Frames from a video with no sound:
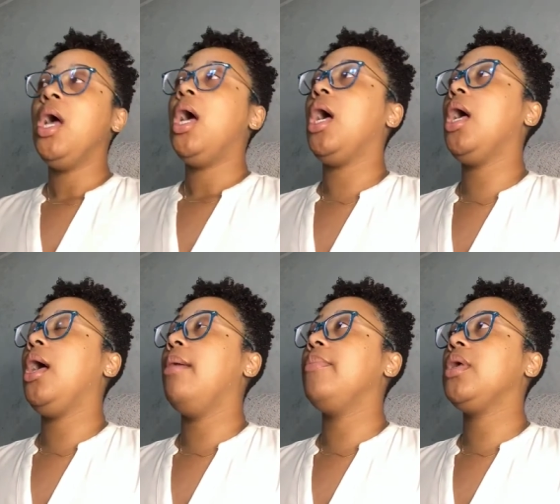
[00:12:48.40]

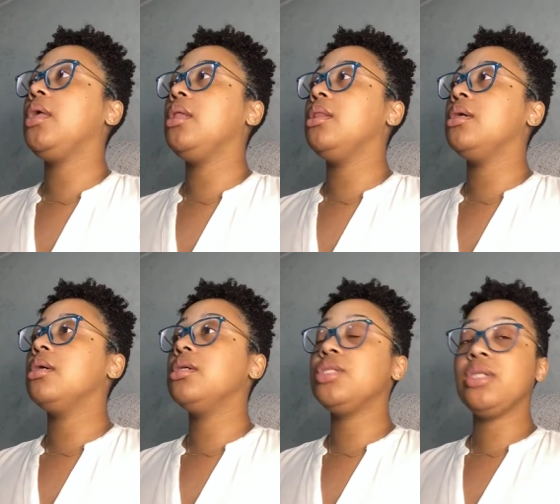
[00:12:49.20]
um, in
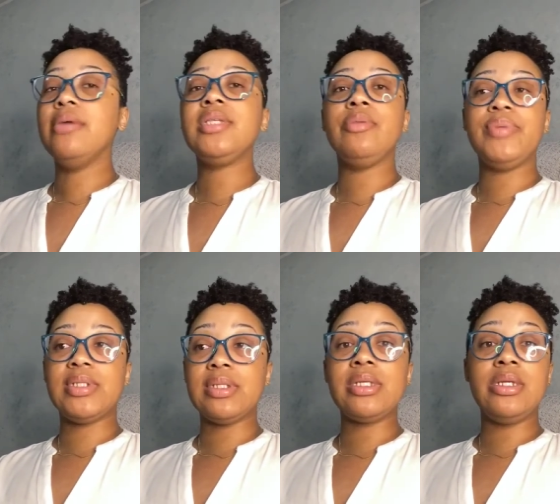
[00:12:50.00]
the consulting
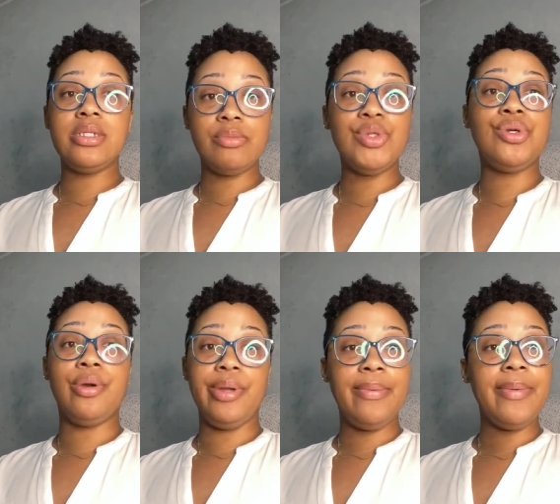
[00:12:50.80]
business, it is
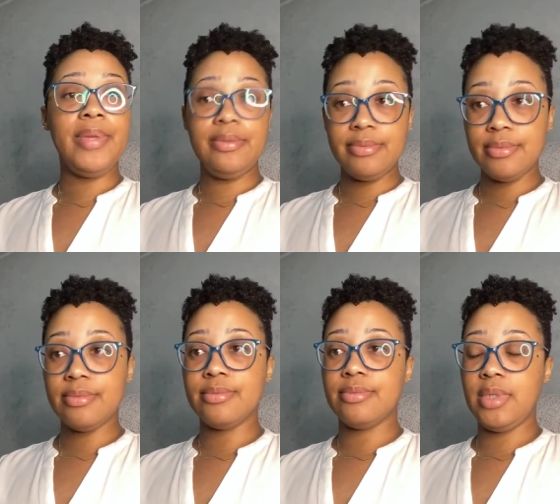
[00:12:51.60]
majority women
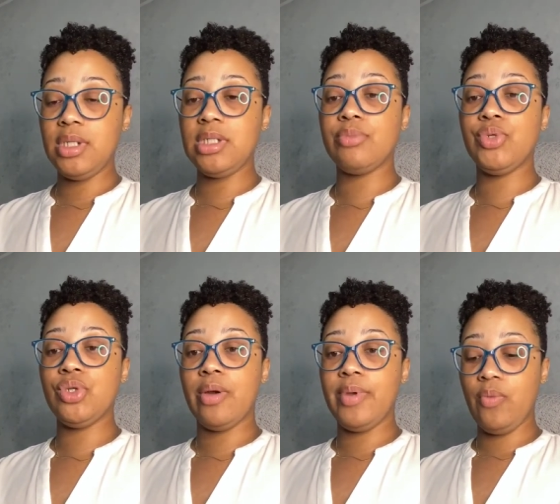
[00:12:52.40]
it is
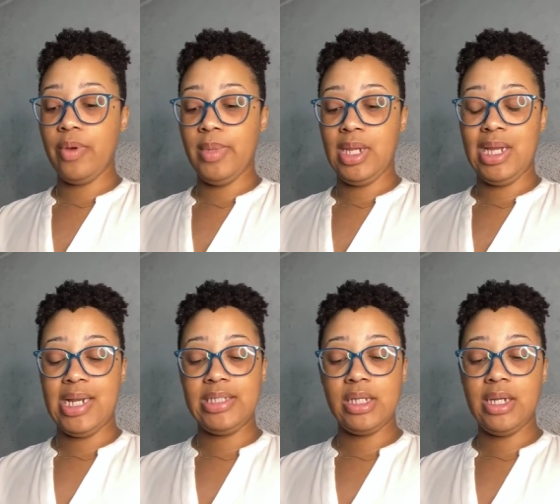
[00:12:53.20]
majority women. And
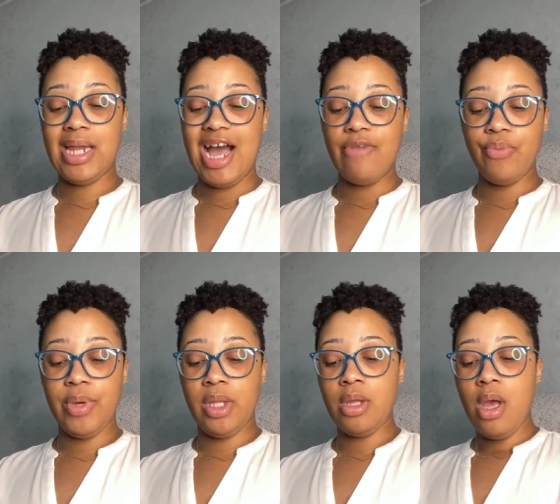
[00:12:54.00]
I did a live
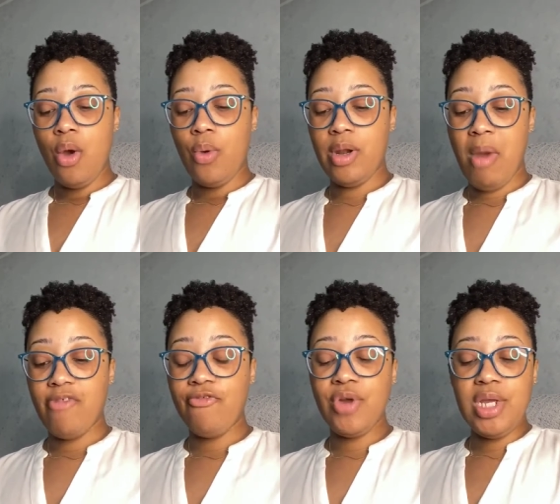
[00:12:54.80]
with one of my
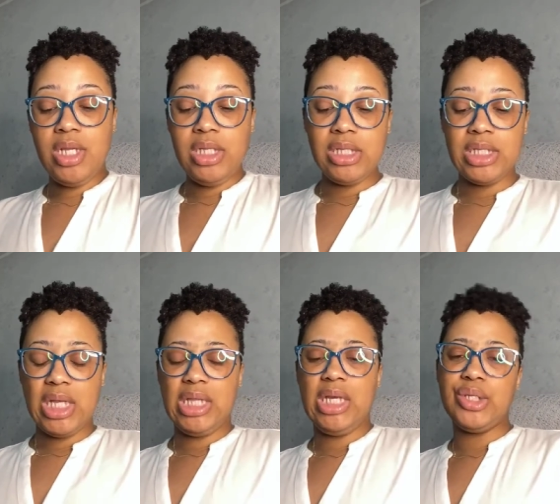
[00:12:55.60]
friends,
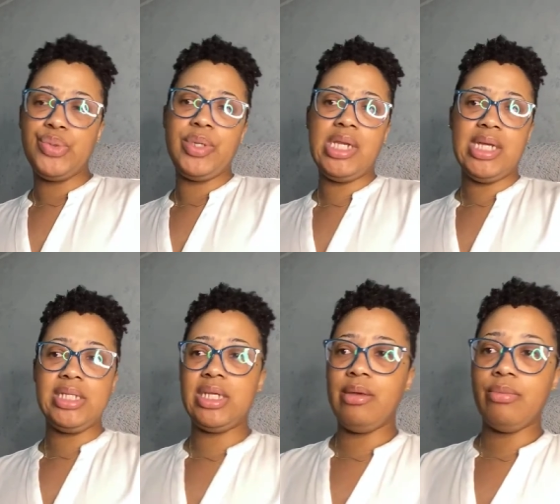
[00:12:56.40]
I think in
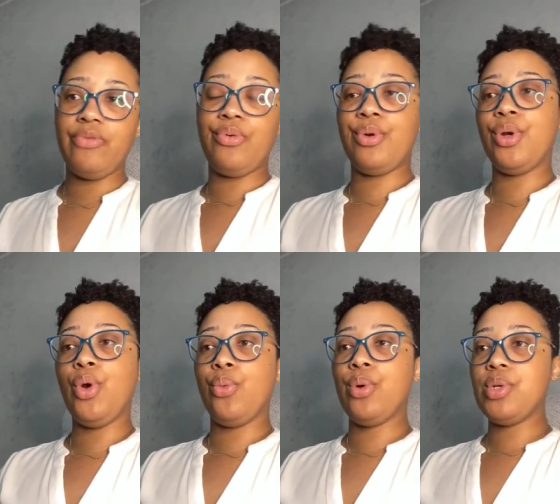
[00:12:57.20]
2019, before
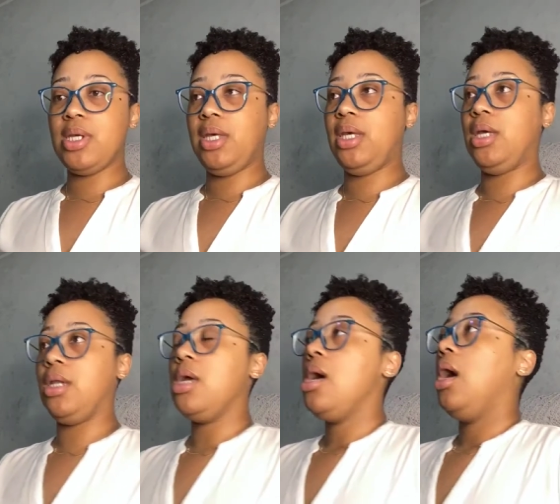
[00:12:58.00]
Corona
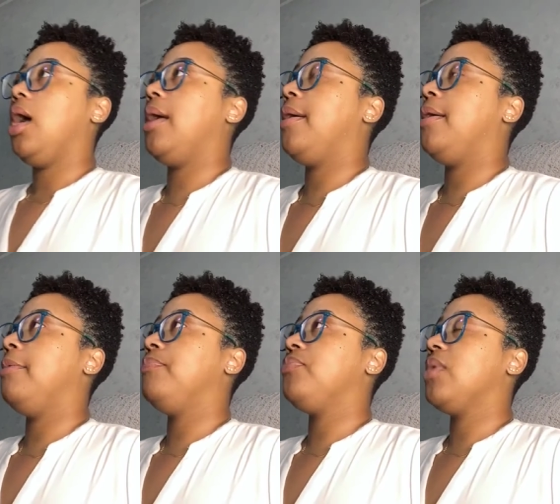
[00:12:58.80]
hit.
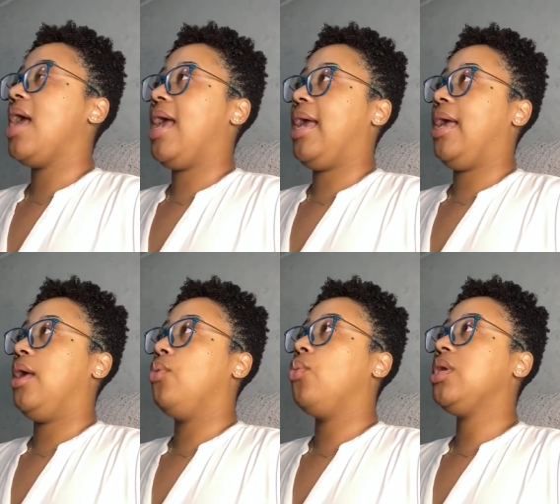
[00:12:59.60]
Um,
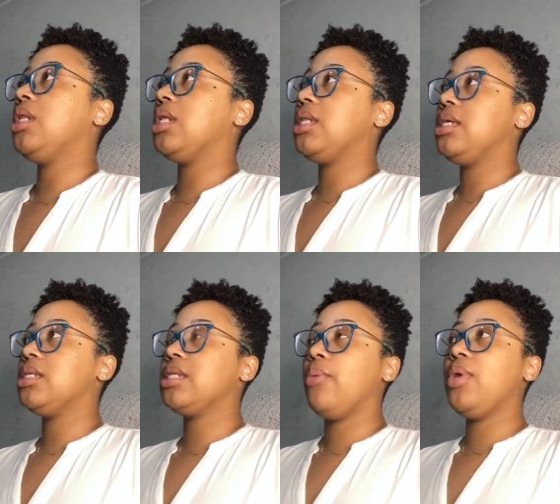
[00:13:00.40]
and one of the
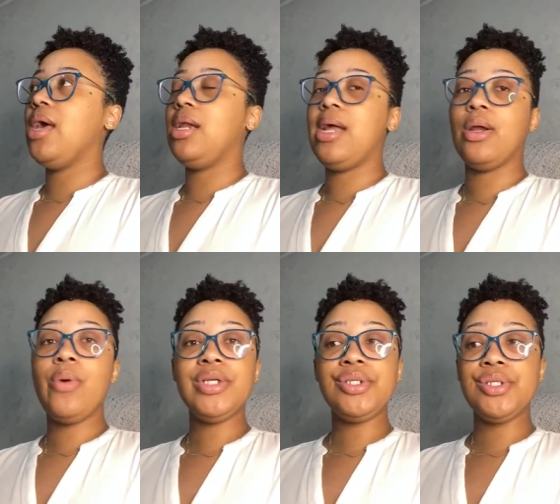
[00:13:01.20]
things that we had a lot of
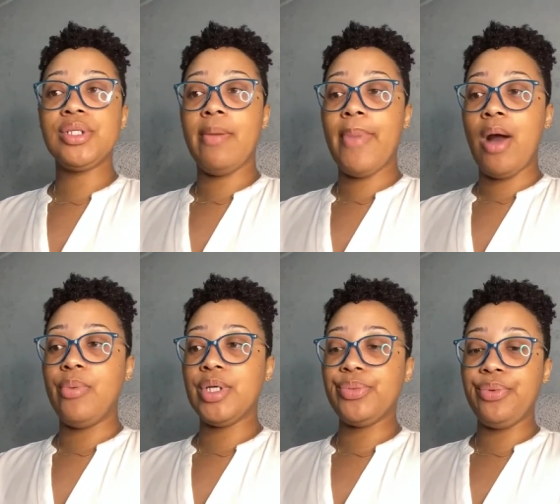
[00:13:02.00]
questions about
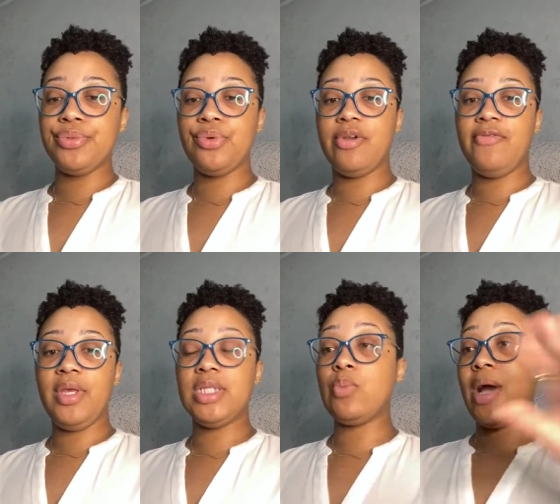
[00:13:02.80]
because we were doing
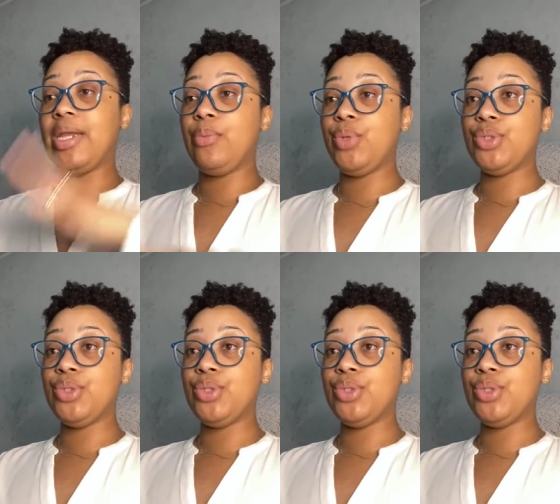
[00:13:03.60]
events, why didn't we